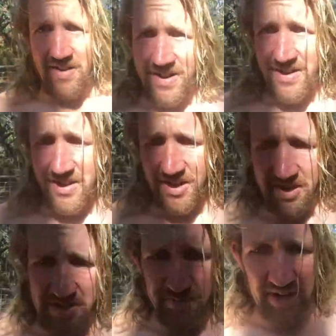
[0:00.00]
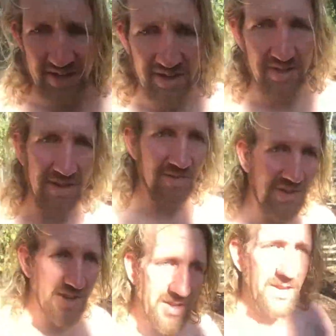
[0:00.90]
All right, let's bark in
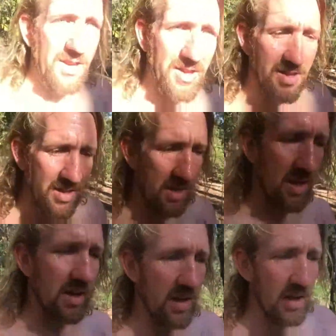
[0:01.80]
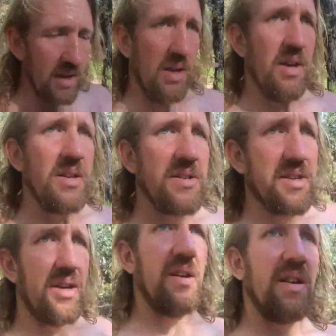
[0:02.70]
Hillgate.
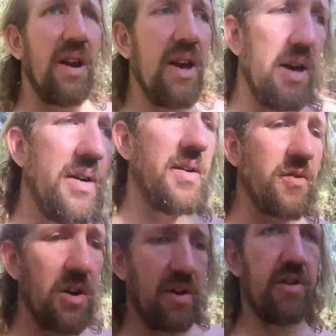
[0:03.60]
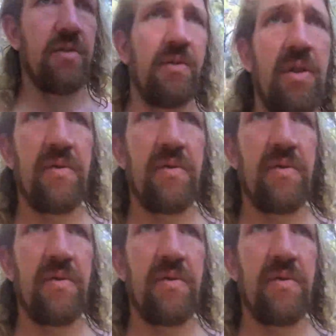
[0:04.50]
So I've got a long